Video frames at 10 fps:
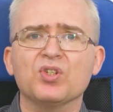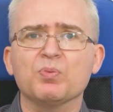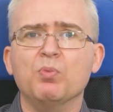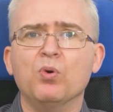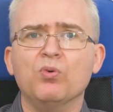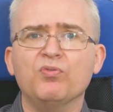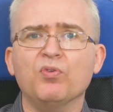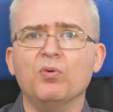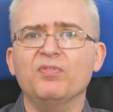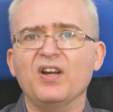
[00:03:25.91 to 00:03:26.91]
a small
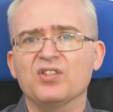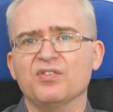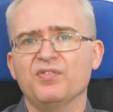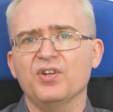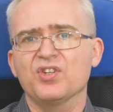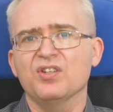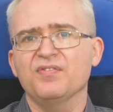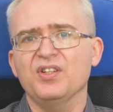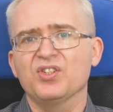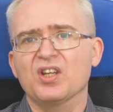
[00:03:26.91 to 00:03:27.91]
form factor version
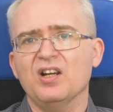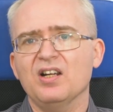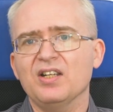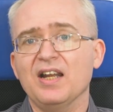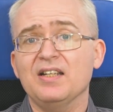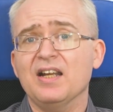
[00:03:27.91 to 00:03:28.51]
of this card and